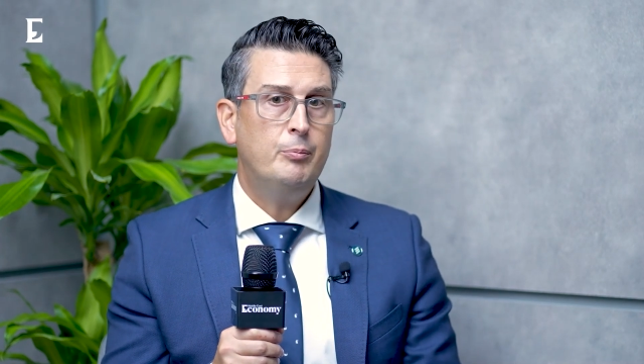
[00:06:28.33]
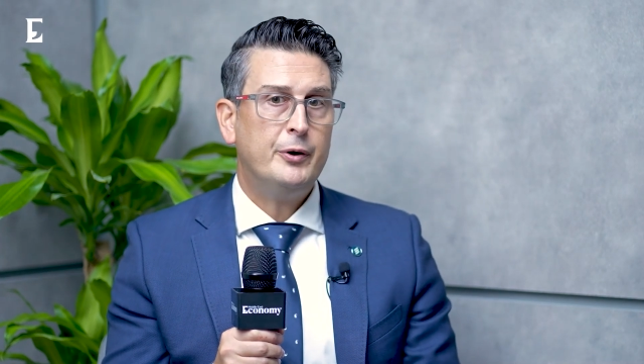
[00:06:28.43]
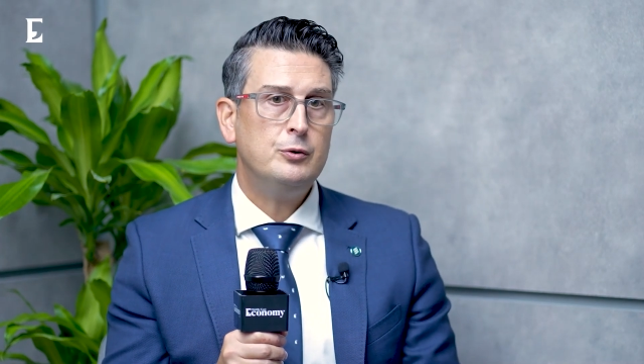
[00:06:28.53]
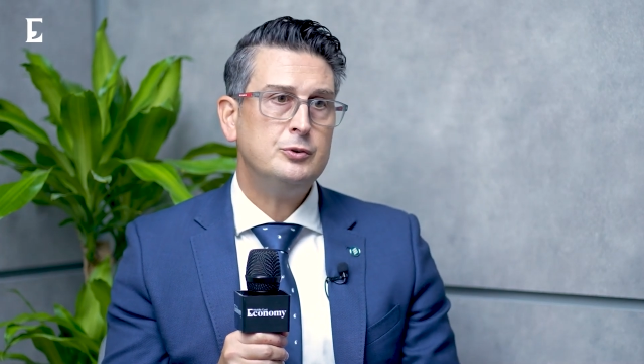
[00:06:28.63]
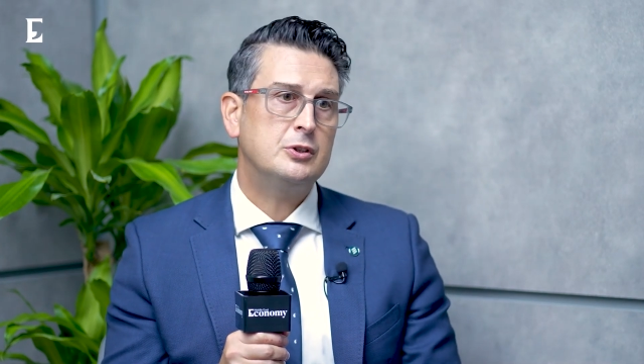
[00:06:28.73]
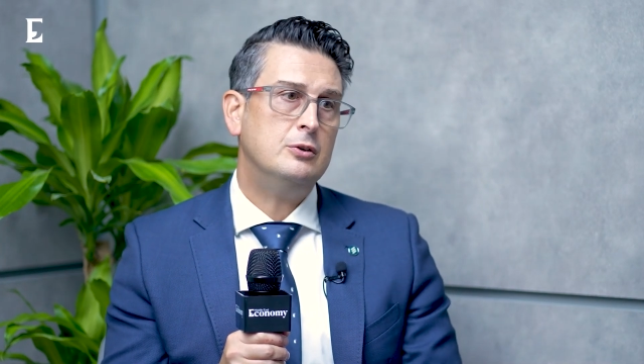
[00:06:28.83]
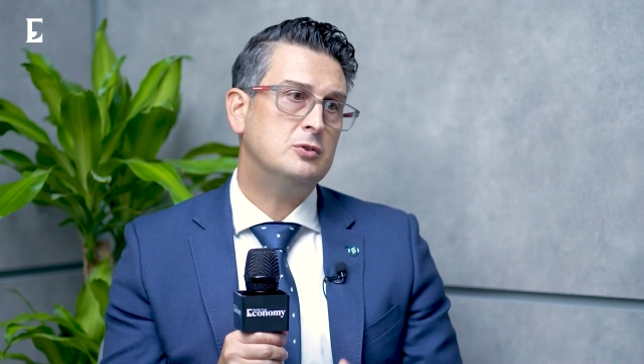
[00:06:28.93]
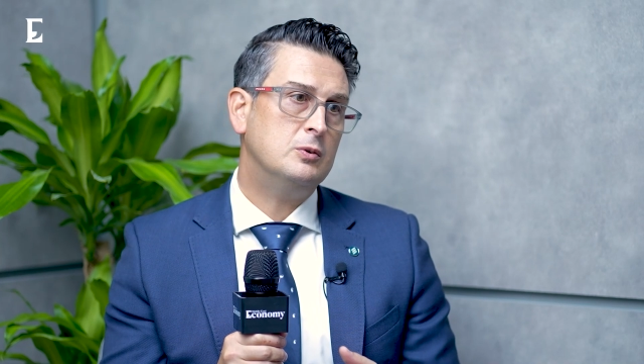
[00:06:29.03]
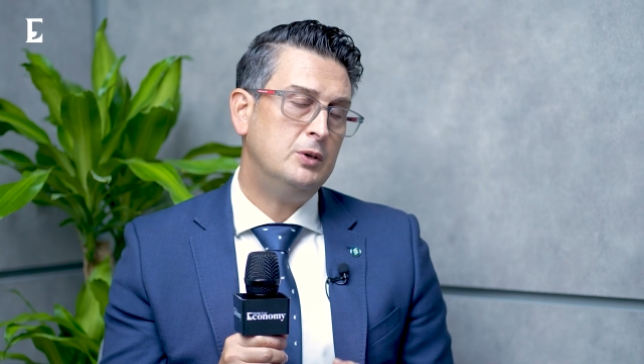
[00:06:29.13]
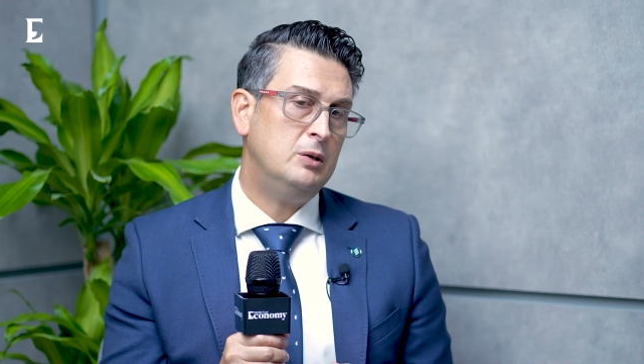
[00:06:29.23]
but also
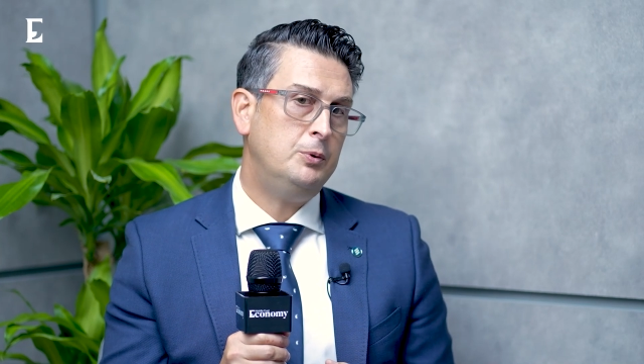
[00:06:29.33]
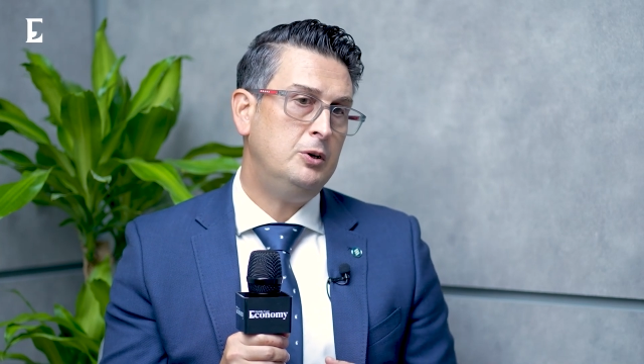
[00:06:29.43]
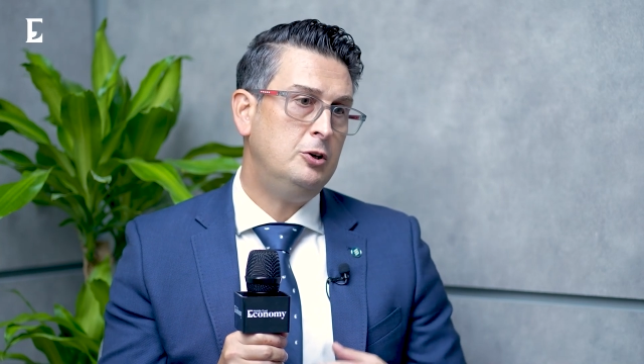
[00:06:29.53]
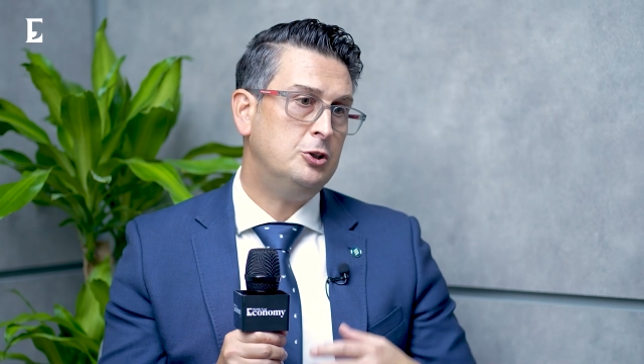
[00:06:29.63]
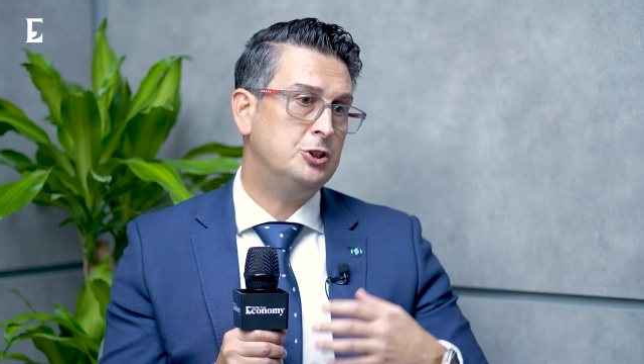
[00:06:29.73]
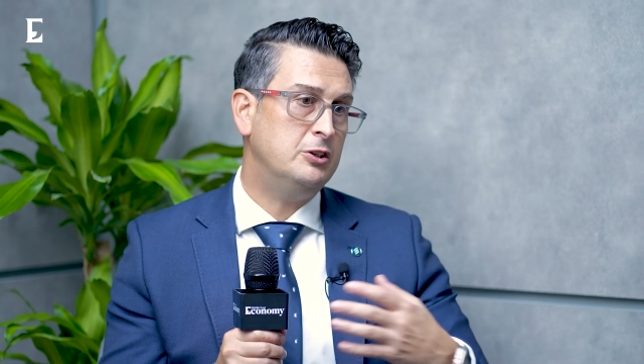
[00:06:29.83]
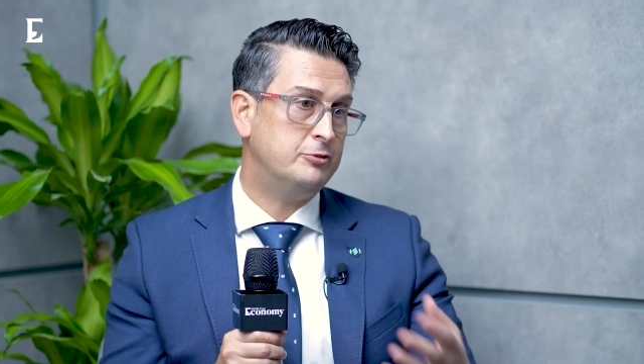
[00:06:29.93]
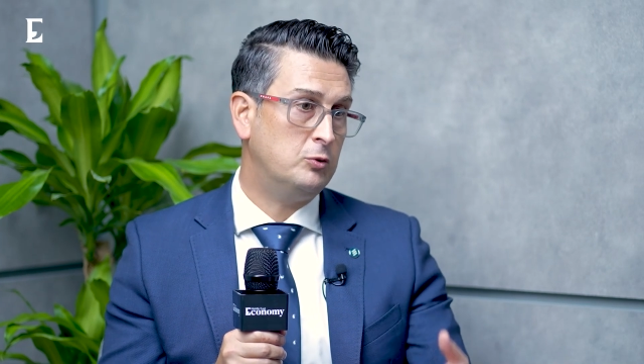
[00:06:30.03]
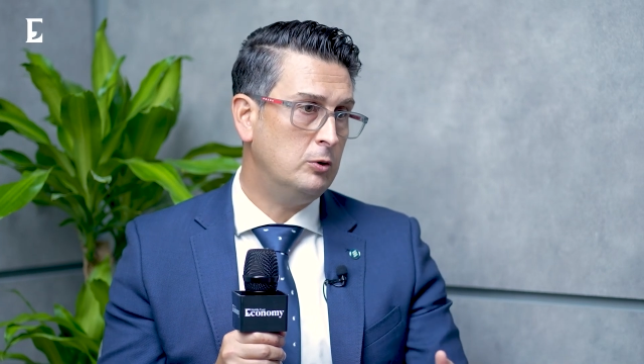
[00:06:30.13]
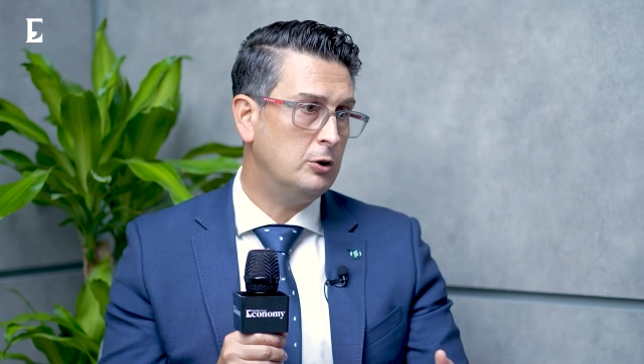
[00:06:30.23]
to maybe
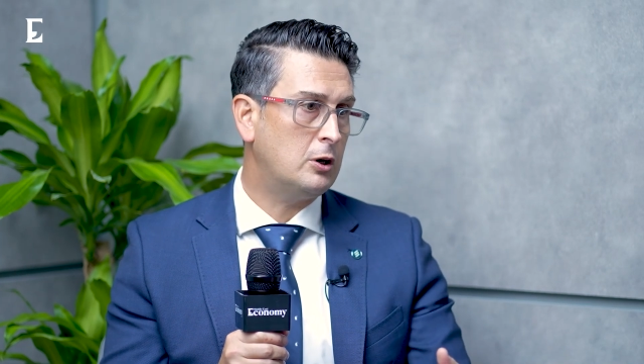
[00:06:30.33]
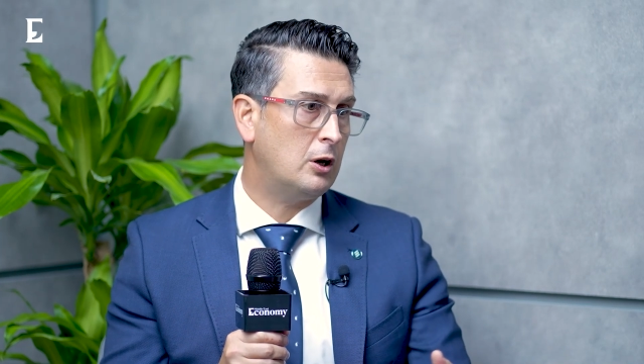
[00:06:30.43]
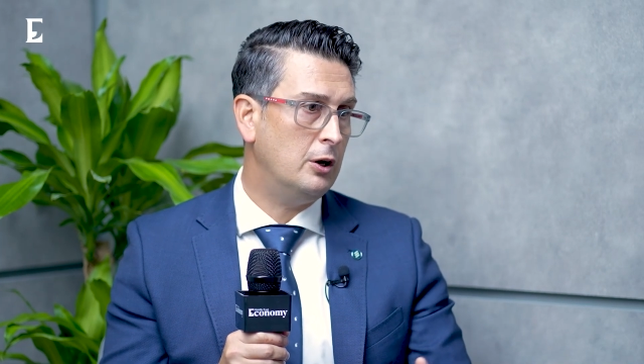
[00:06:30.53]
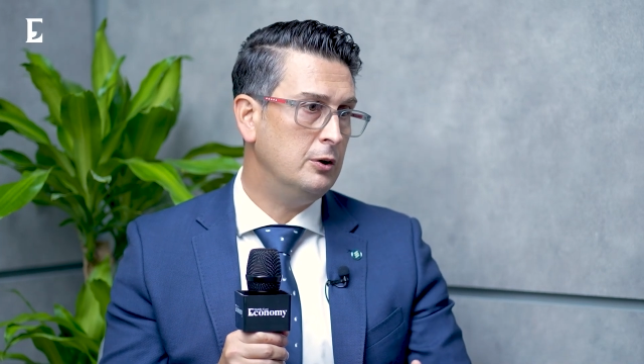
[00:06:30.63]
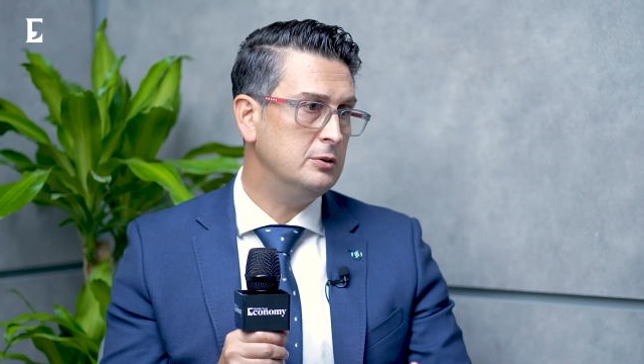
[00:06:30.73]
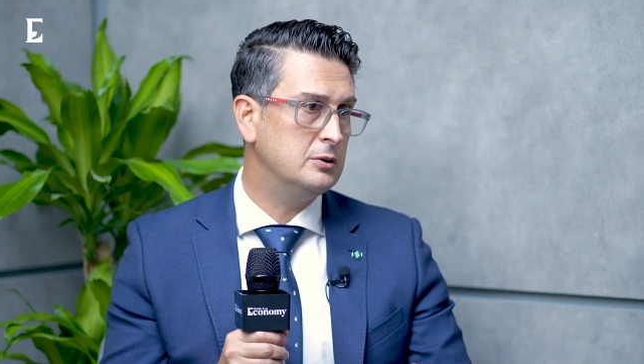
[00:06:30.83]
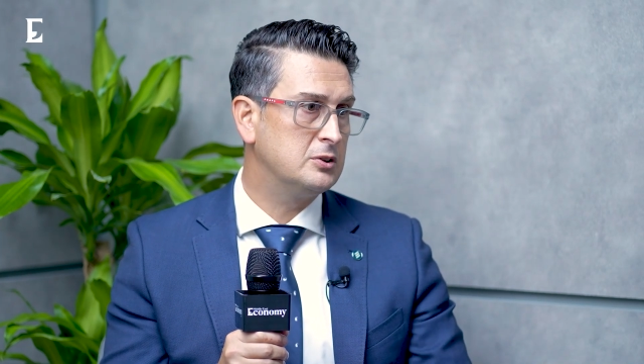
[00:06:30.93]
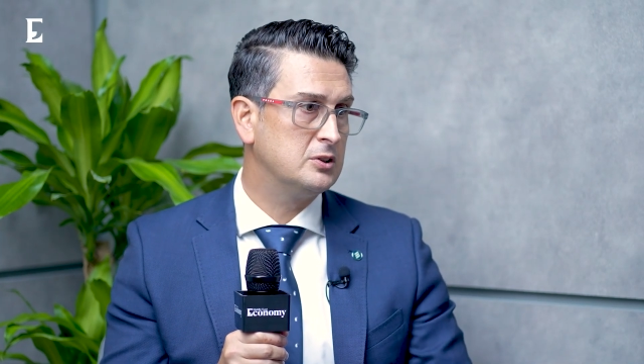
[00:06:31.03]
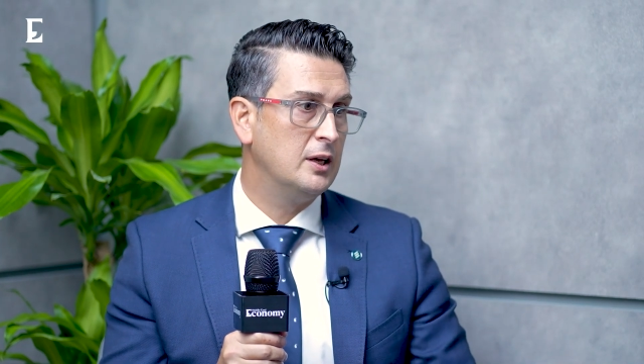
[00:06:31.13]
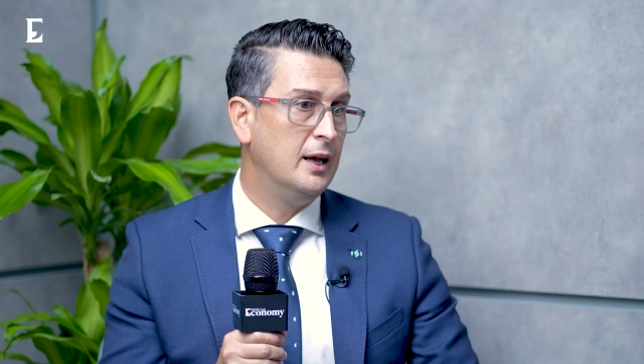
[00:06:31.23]
shift
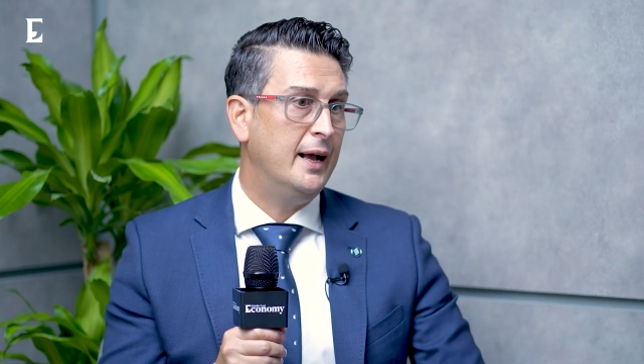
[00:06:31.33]
workloads